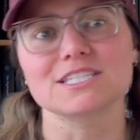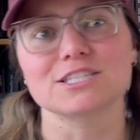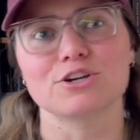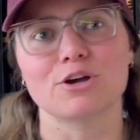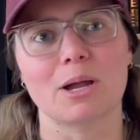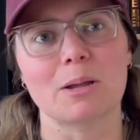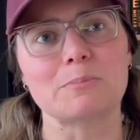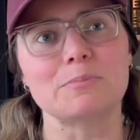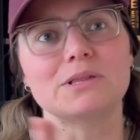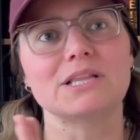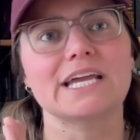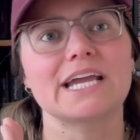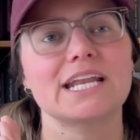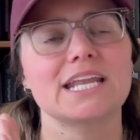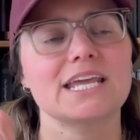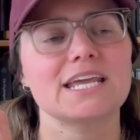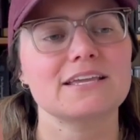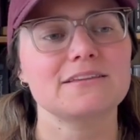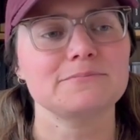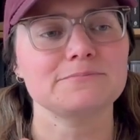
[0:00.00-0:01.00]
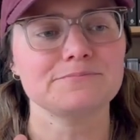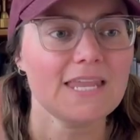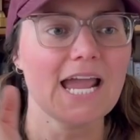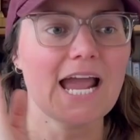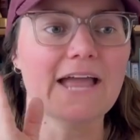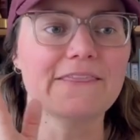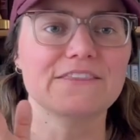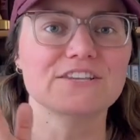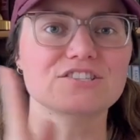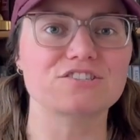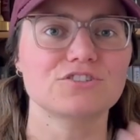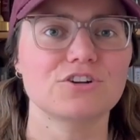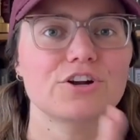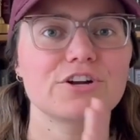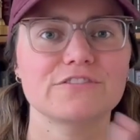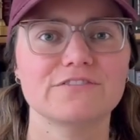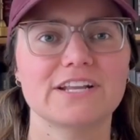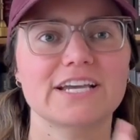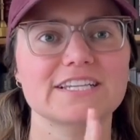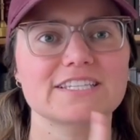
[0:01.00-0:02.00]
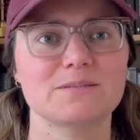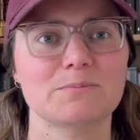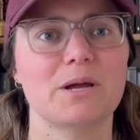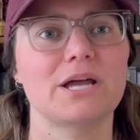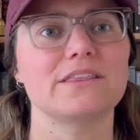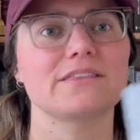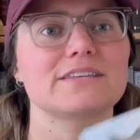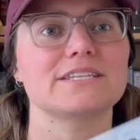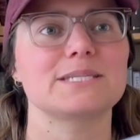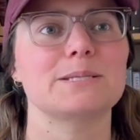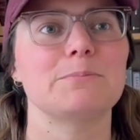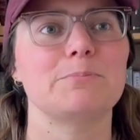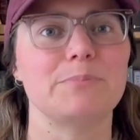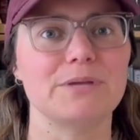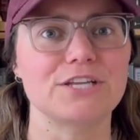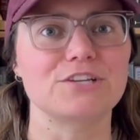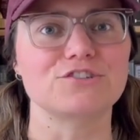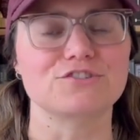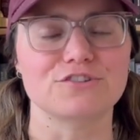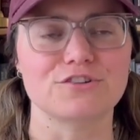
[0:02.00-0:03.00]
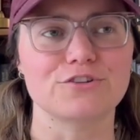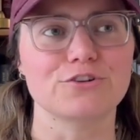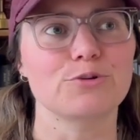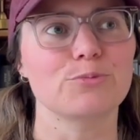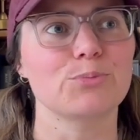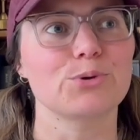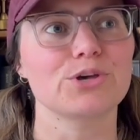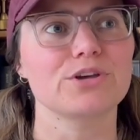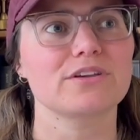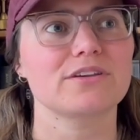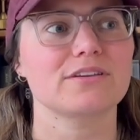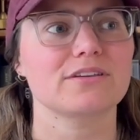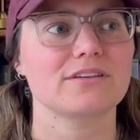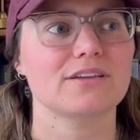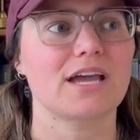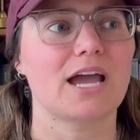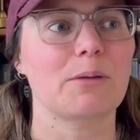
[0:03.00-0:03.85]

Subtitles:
So I'm planning at the start of next month to binge the third book.